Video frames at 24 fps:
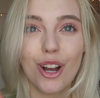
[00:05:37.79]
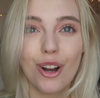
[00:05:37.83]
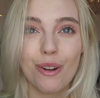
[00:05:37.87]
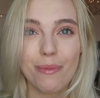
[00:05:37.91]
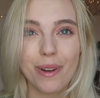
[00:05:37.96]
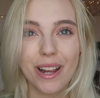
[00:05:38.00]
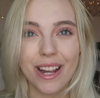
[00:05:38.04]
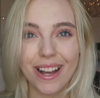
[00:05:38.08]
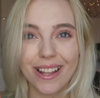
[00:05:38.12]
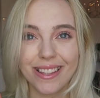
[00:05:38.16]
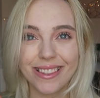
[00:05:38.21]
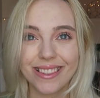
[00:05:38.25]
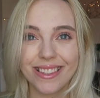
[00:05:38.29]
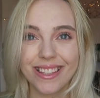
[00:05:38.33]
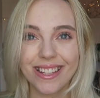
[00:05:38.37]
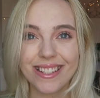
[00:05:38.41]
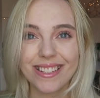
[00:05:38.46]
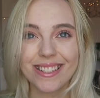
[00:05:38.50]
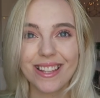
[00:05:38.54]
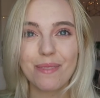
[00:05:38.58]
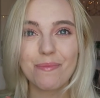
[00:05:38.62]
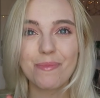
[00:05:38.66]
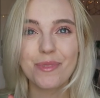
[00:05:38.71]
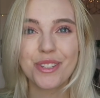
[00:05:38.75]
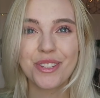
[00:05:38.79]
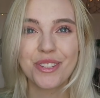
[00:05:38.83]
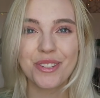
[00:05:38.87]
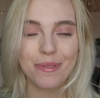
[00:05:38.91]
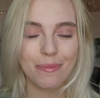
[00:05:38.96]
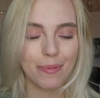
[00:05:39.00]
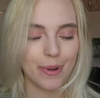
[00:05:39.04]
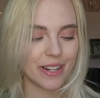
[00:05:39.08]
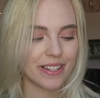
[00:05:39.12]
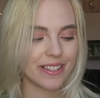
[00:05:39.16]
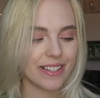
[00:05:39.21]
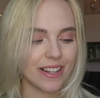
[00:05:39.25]
Oh my god, this I'm
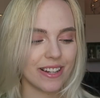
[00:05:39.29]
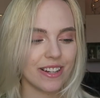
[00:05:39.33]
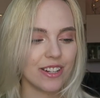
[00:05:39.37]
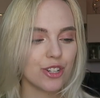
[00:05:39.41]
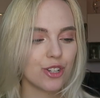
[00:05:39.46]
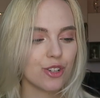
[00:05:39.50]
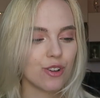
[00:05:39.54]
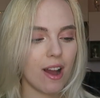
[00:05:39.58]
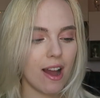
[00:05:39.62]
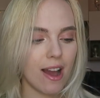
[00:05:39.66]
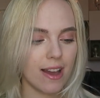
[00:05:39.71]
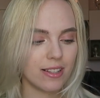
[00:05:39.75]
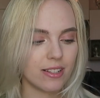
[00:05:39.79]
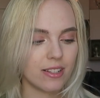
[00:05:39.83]
super excited to try.